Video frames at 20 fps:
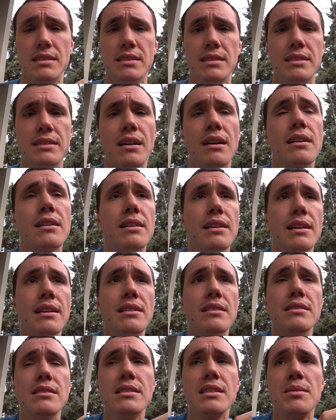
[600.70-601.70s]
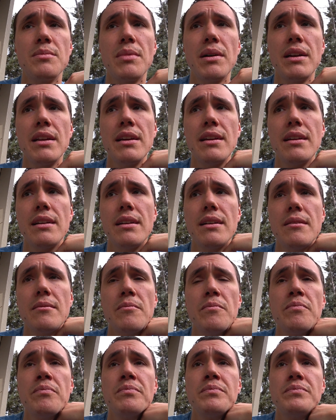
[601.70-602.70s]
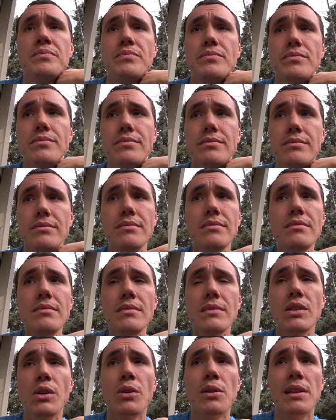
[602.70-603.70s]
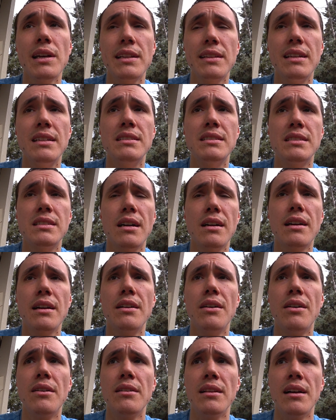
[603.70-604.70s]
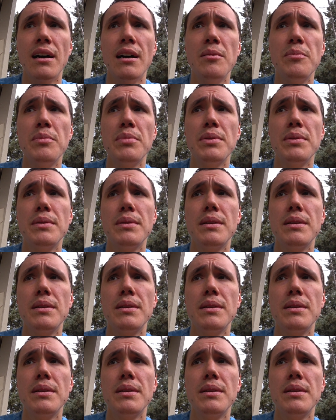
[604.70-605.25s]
sucked into somebody, or like they suck it all up.